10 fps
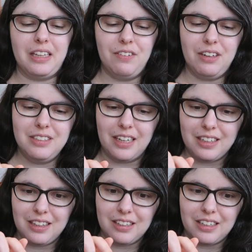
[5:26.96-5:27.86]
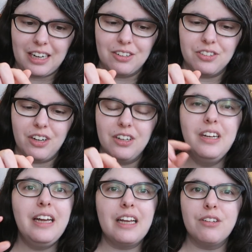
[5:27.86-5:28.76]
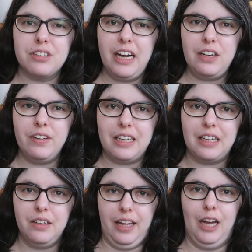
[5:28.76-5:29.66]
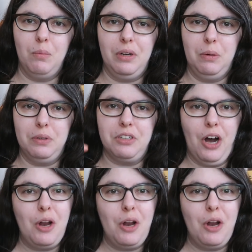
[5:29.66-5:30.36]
I love how delicate the layers are. It looks kind of like a clam when it was